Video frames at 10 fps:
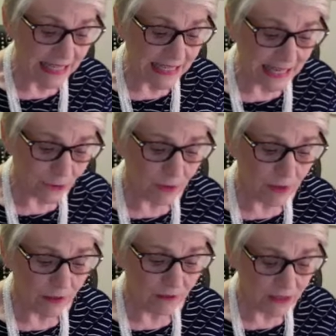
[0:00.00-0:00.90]
The other thing
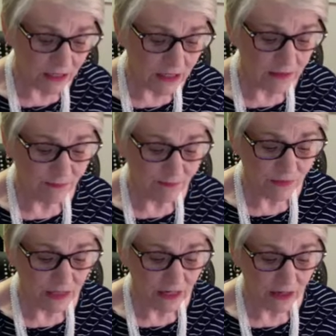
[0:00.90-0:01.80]
I've done
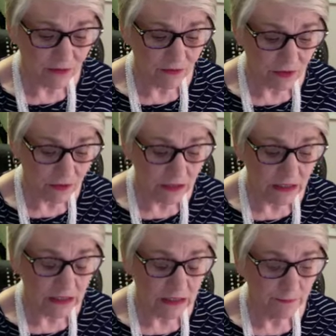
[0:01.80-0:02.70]
that I
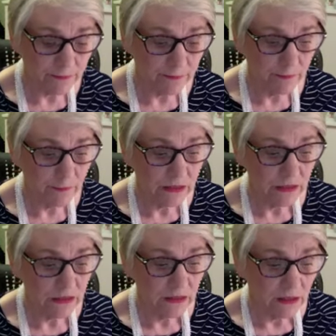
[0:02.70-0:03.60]
really
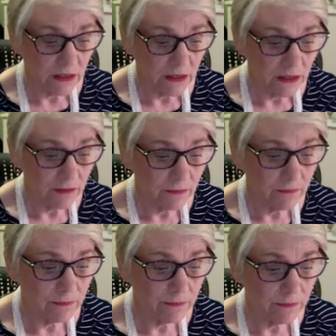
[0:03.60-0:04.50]

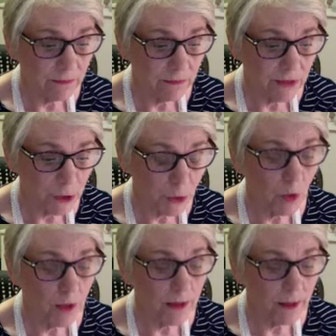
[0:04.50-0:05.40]

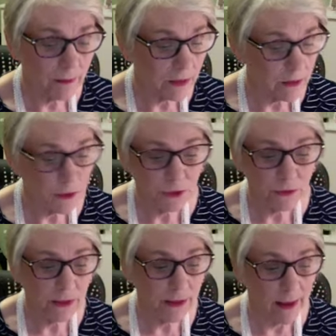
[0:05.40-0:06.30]
enjoyed, and I'm going to do it
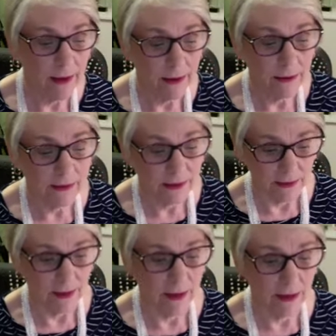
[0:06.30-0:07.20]
again on
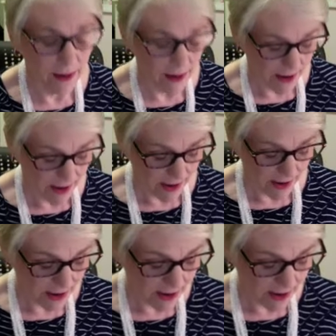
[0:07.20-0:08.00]
Sunday, I